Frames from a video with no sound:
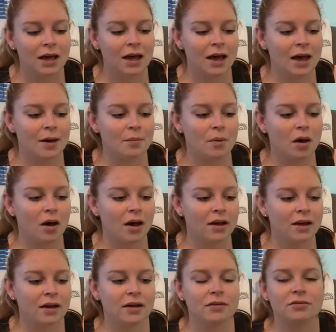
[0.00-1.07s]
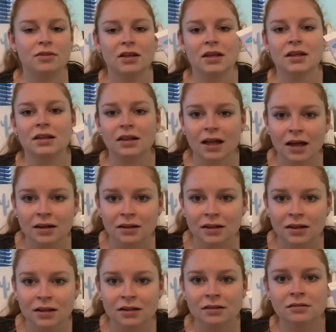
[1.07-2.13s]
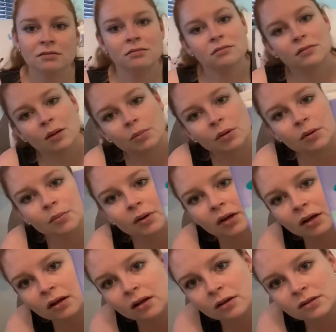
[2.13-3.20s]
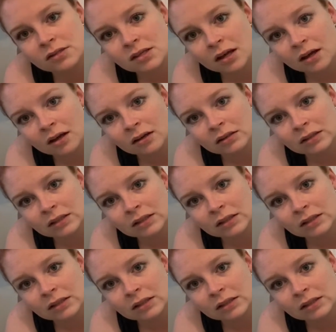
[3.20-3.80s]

I have the lanolin. I'm going to bring it closer.